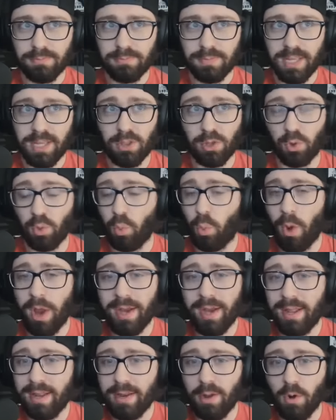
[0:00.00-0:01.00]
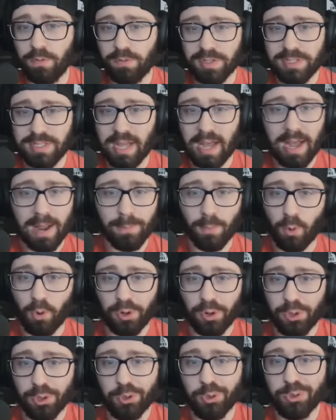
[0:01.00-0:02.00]
either win in overtime
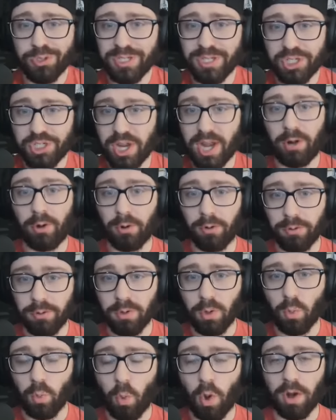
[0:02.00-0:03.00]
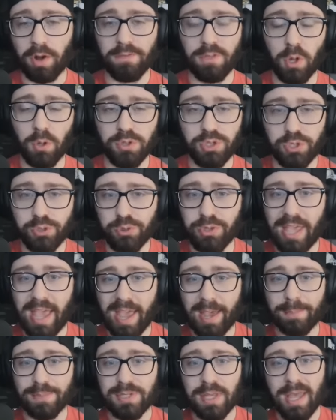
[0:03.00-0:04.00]
or lose in general one of those two
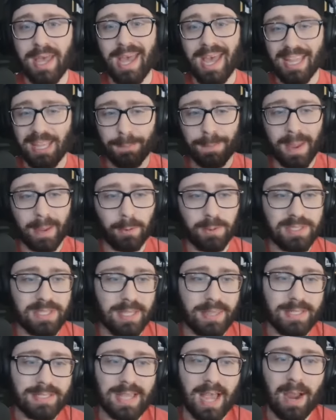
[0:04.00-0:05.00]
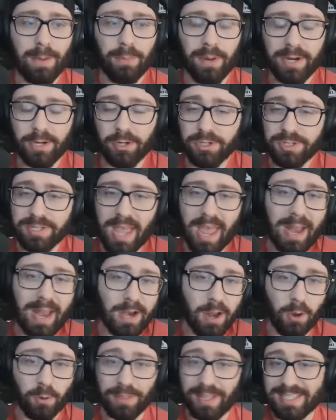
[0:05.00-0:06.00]
games, and the Penguins get the tiebreakers. And I
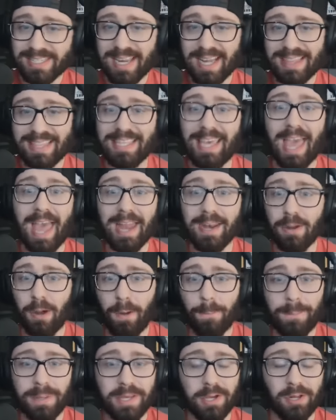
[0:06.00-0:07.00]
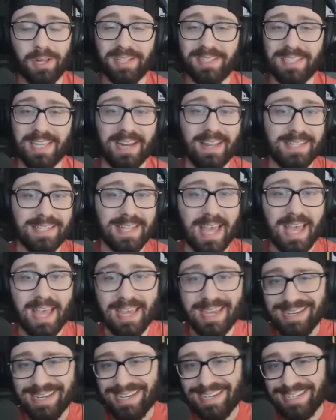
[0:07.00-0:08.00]
know that's not the end-all be-all. At the end of the
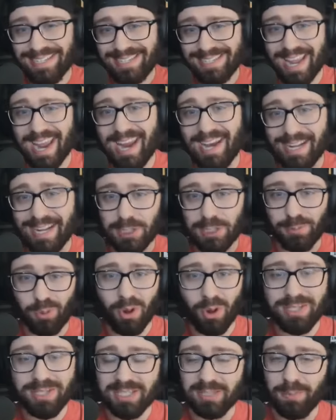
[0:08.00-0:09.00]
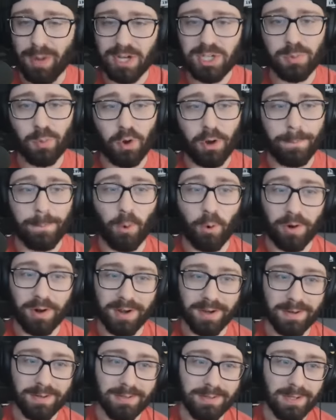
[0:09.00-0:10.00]
day, standings points is much more important.